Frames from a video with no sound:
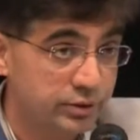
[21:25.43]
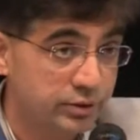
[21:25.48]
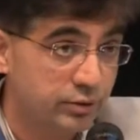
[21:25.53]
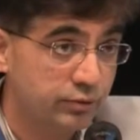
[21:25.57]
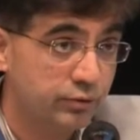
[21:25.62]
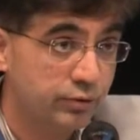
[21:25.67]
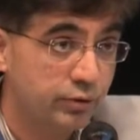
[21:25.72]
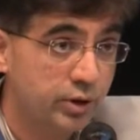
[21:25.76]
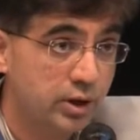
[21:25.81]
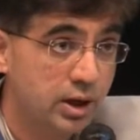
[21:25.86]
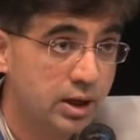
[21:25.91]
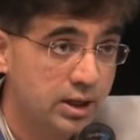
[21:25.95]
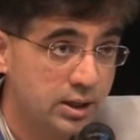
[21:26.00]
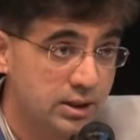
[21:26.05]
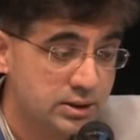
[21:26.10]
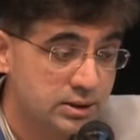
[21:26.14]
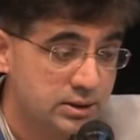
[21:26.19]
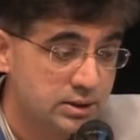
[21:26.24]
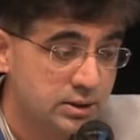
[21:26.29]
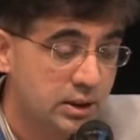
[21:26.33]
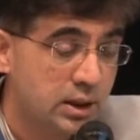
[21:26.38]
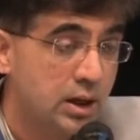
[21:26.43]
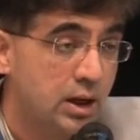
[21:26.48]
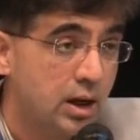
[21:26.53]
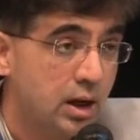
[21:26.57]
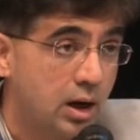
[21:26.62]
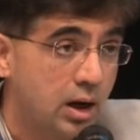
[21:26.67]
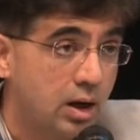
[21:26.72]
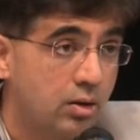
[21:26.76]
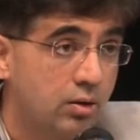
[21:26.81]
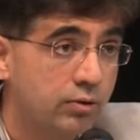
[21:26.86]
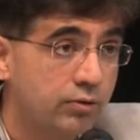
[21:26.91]
So for us,
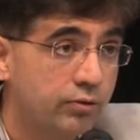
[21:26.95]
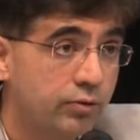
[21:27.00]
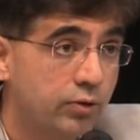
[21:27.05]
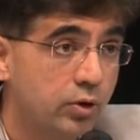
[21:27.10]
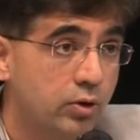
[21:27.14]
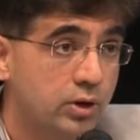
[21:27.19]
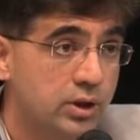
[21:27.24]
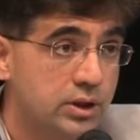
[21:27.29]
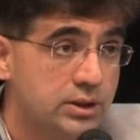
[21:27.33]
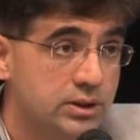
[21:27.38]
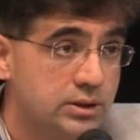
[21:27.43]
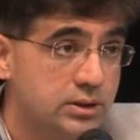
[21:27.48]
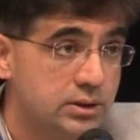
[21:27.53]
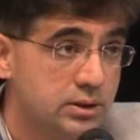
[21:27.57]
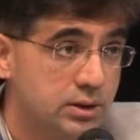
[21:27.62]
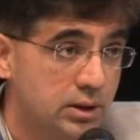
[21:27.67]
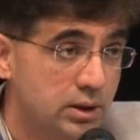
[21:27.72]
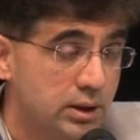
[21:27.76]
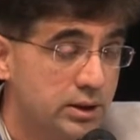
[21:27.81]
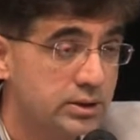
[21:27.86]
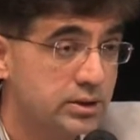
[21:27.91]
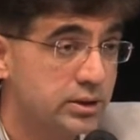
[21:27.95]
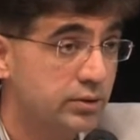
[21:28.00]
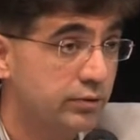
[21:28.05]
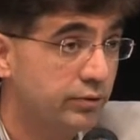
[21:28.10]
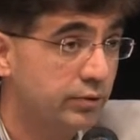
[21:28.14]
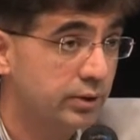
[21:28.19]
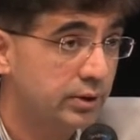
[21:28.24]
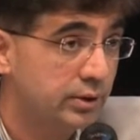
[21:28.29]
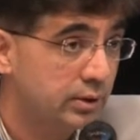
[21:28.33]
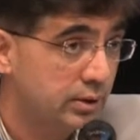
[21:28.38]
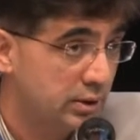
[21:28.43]
our focus is
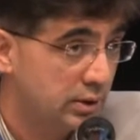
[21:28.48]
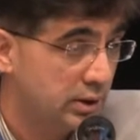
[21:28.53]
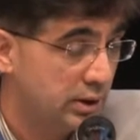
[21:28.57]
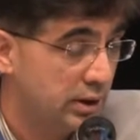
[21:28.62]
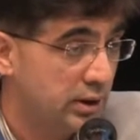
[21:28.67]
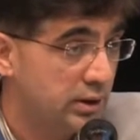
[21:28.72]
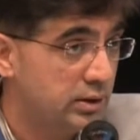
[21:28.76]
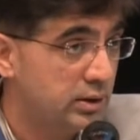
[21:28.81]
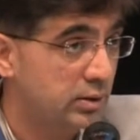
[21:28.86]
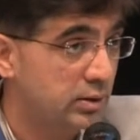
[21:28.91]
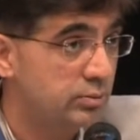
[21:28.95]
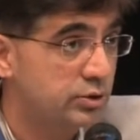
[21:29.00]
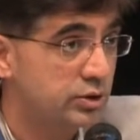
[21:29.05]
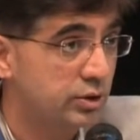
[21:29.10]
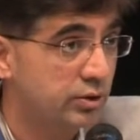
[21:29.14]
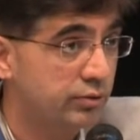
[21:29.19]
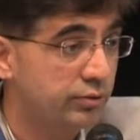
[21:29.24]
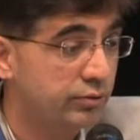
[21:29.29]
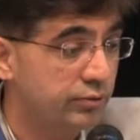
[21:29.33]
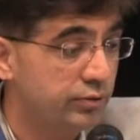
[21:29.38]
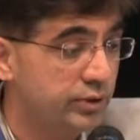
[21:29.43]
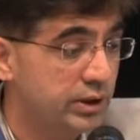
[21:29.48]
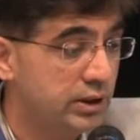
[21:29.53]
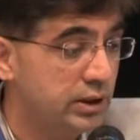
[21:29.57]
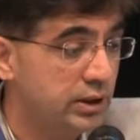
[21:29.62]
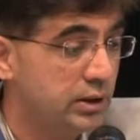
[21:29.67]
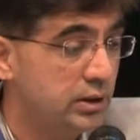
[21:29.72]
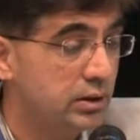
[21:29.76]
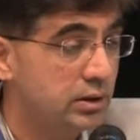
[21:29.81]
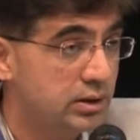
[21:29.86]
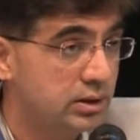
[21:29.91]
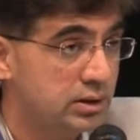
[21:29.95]
different in terms of
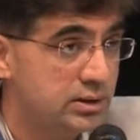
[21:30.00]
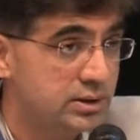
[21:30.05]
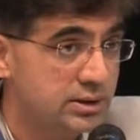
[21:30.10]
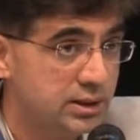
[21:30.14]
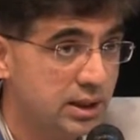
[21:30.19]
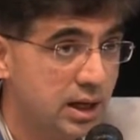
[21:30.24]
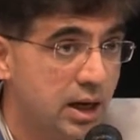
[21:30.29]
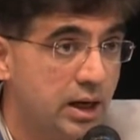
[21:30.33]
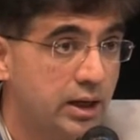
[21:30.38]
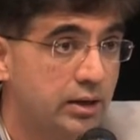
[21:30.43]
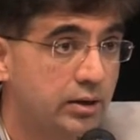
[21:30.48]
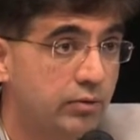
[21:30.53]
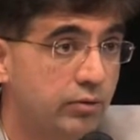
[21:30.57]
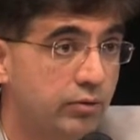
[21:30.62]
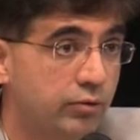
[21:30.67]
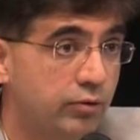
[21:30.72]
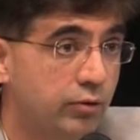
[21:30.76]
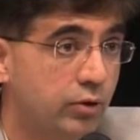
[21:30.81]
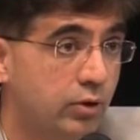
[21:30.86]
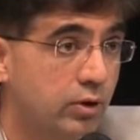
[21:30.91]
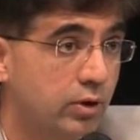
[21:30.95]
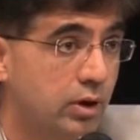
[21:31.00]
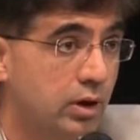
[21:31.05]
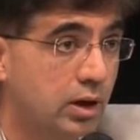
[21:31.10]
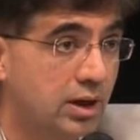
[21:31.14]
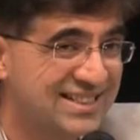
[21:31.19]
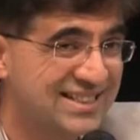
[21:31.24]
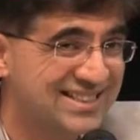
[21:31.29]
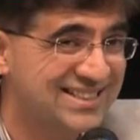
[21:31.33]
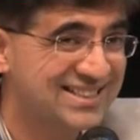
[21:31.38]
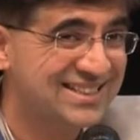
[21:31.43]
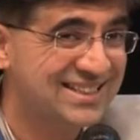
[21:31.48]
we design for a
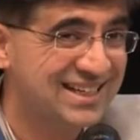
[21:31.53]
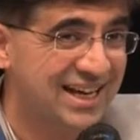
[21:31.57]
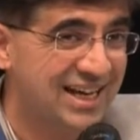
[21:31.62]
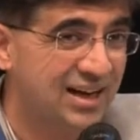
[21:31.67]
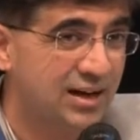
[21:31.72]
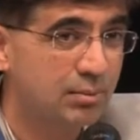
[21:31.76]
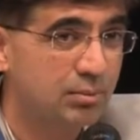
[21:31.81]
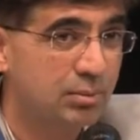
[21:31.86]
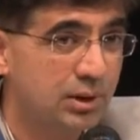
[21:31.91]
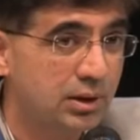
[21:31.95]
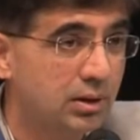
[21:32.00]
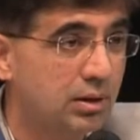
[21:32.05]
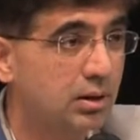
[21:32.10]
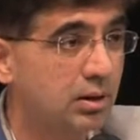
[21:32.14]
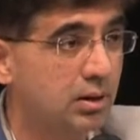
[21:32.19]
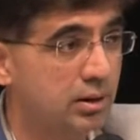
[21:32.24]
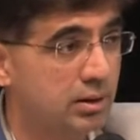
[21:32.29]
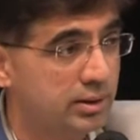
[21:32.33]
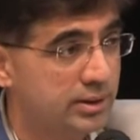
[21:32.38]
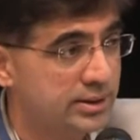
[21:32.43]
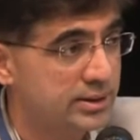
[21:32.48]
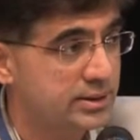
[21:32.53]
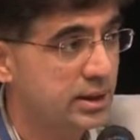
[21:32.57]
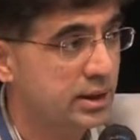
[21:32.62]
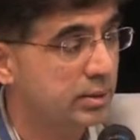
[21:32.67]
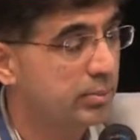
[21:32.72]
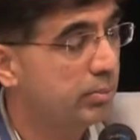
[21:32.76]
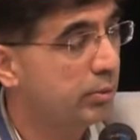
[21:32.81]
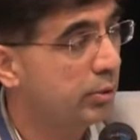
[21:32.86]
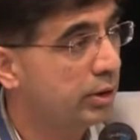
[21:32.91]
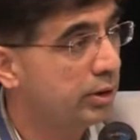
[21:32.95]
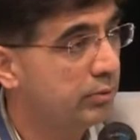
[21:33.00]
scalable design
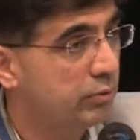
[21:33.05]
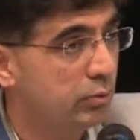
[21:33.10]
point.